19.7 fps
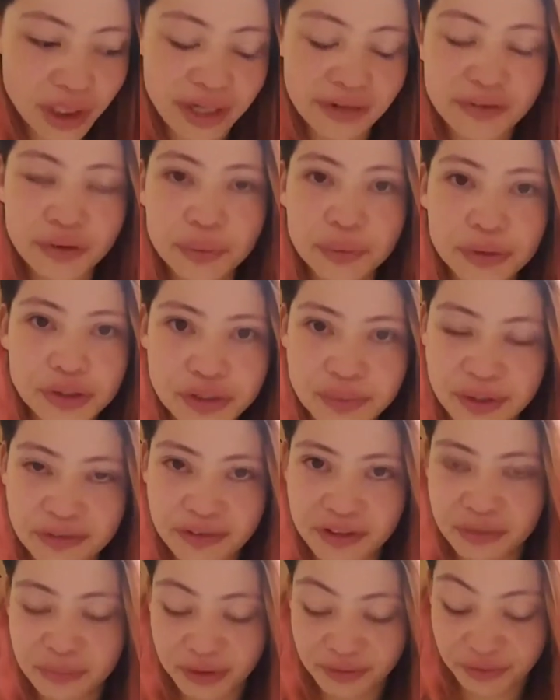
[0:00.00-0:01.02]
everyone used to make
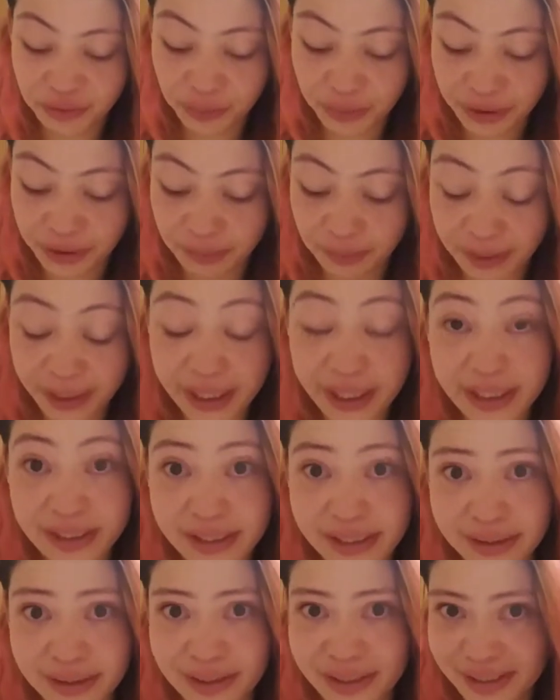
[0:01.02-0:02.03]
fun of me for wearing
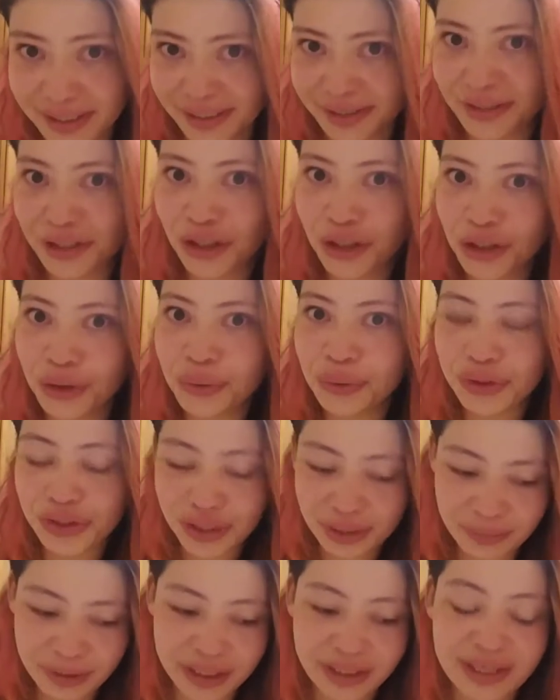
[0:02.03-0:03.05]
pads, and because they're huge.
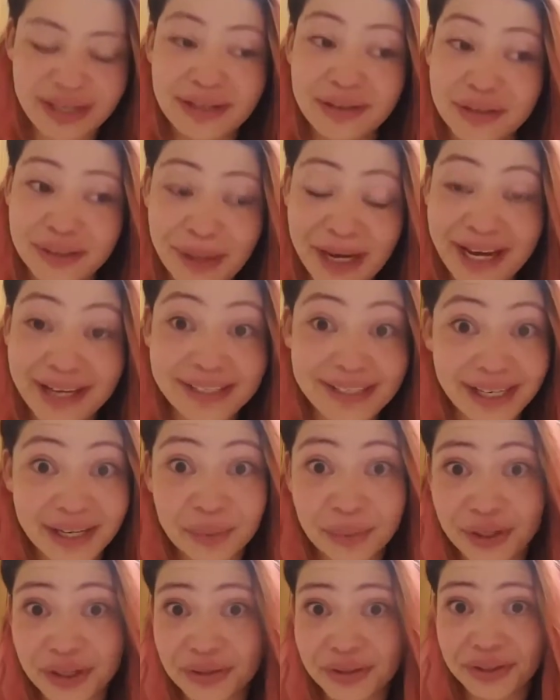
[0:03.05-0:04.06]
I mean, and the pads I
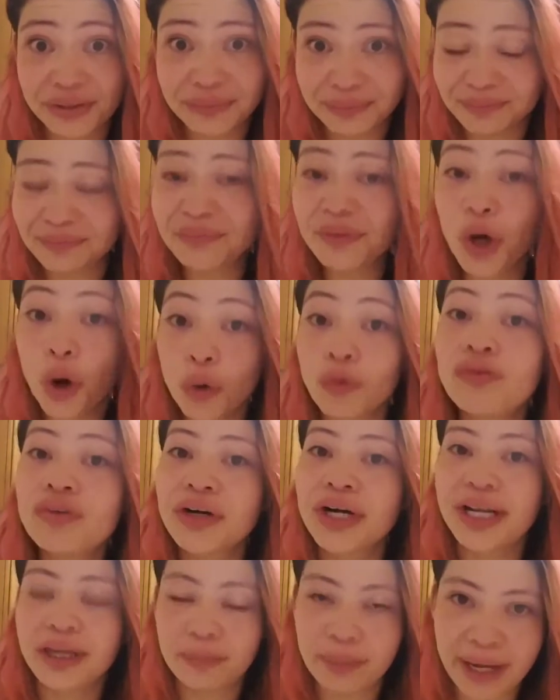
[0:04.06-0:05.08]
wear, they're
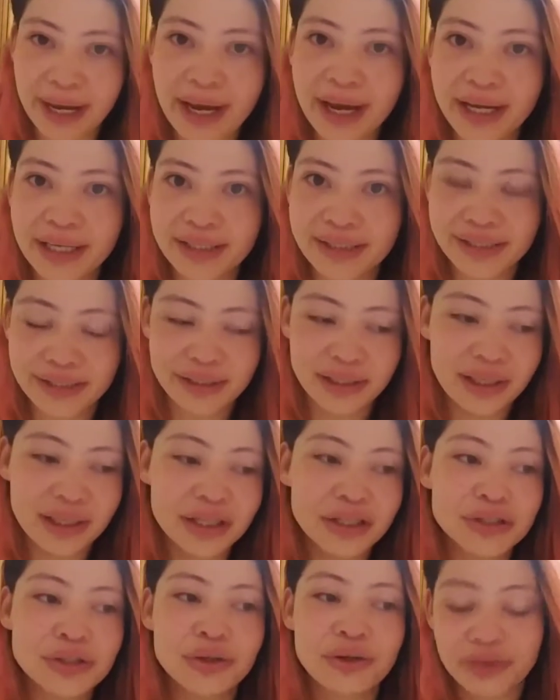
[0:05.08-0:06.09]
overnight pads.
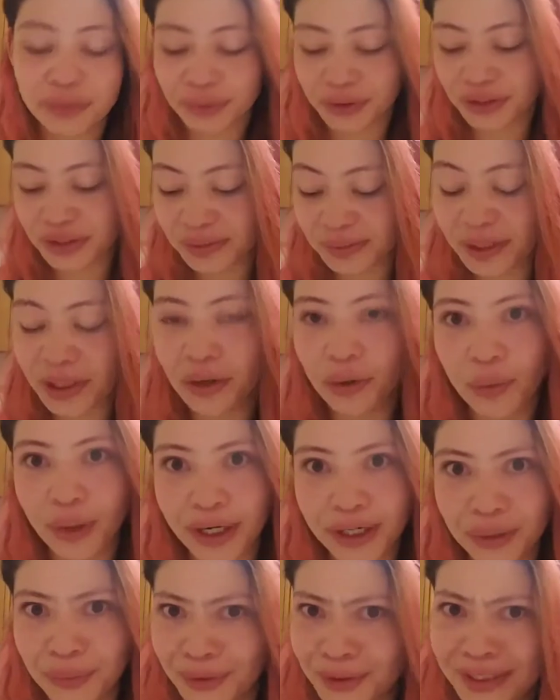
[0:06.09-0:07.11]
So everyone used to be like, oh,
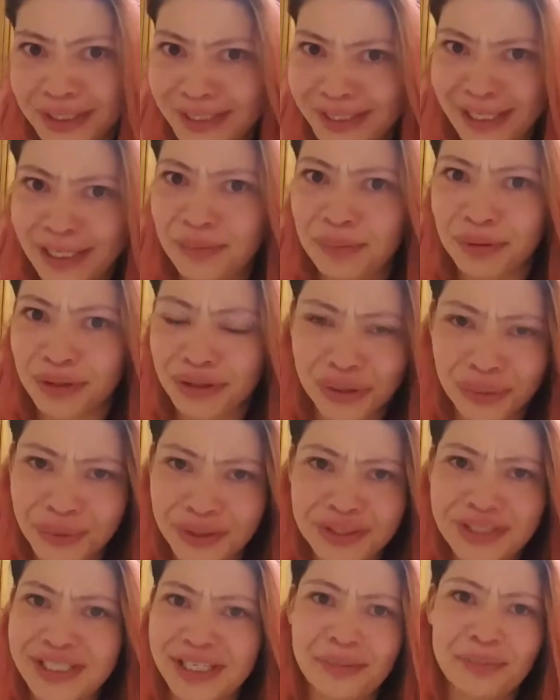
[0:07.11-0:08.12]
why are you wearing a diaper? Don't
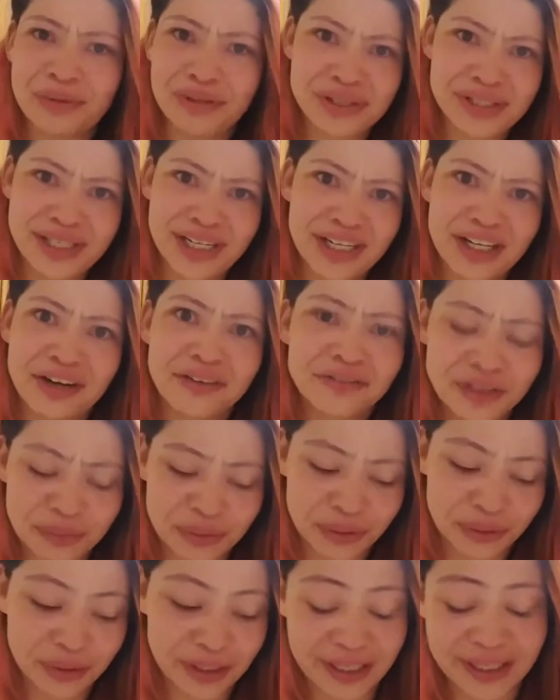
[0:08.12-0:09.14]
wear a diaper, it's not
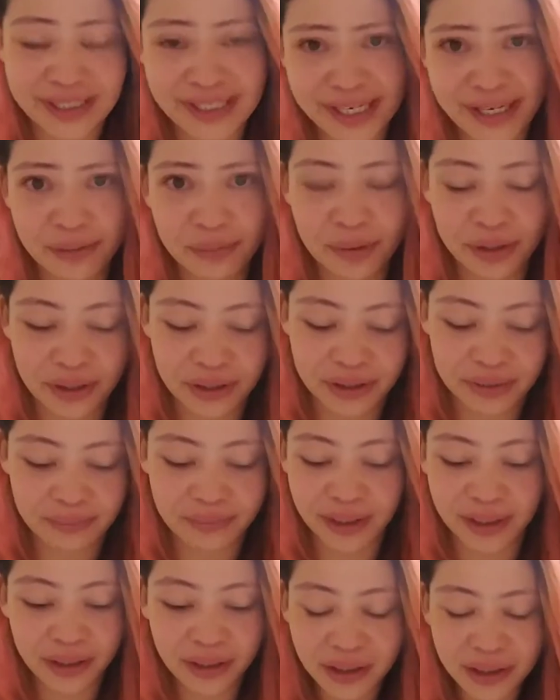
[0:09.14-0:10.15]
comfortable. Get a tampon.
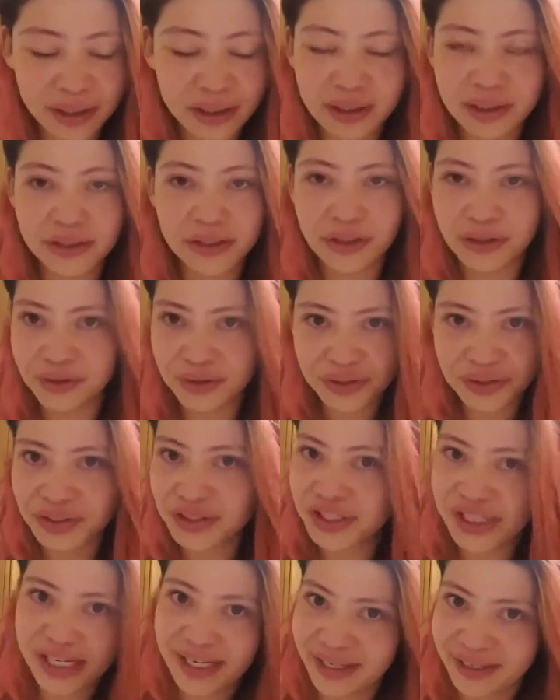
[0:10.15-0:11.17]
Y'all don't
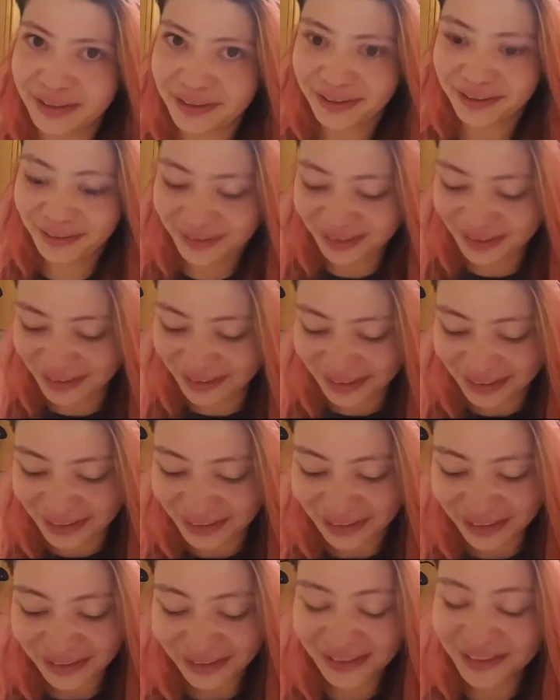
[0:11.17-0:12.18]
understand.
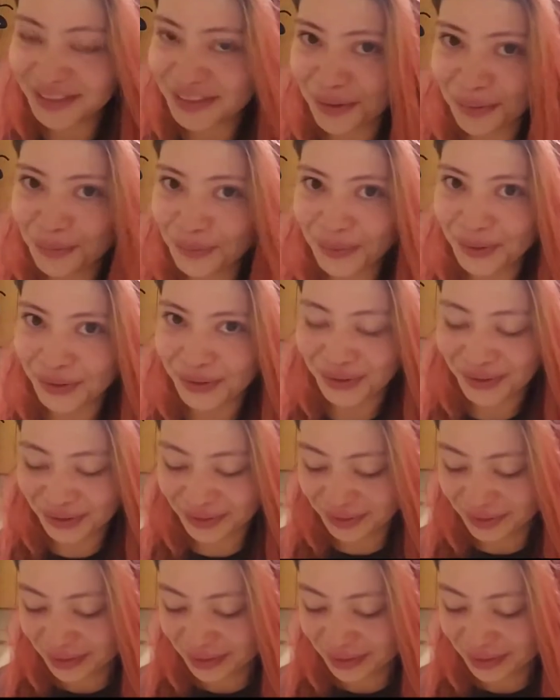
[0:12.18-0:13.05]
It don't work.